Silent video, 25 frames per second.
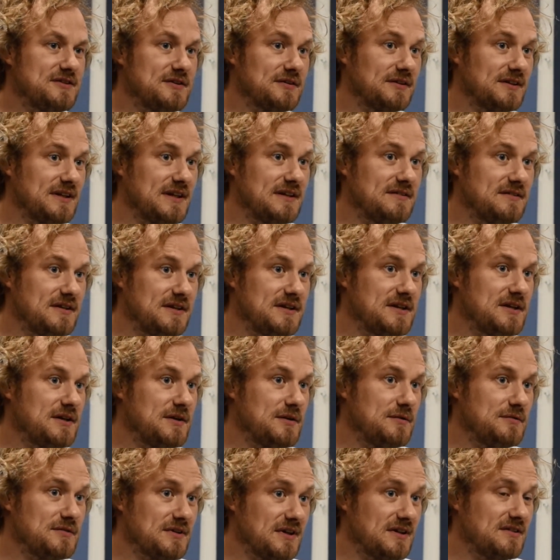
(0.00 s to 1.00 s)
you'll need to
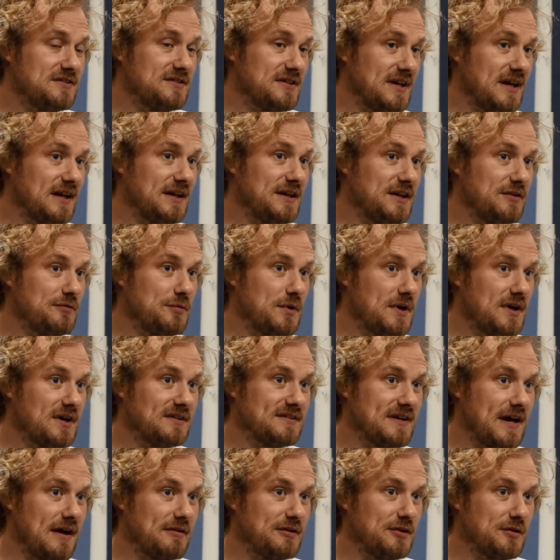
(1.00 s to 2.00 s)
use until you've
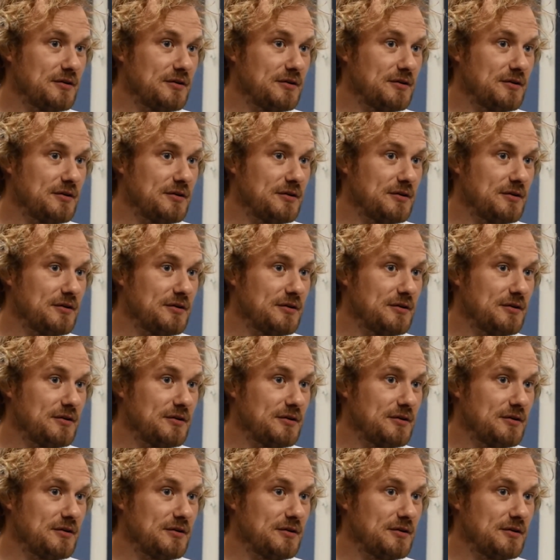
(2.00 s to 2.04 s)
worked out